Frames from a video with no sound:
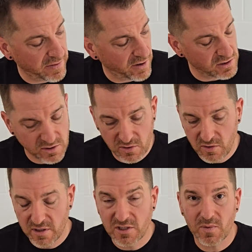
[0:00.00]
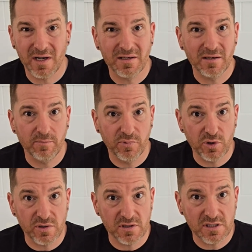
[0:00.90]
those two, this one
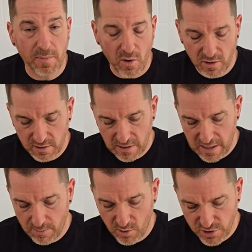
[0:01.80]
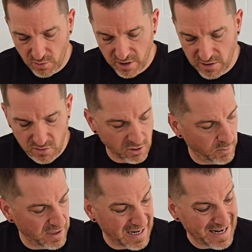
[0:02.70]
produces smoke, which I'll get to a little
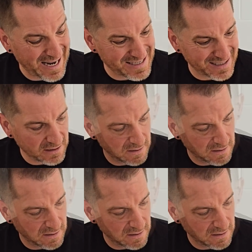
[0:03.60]
bit later.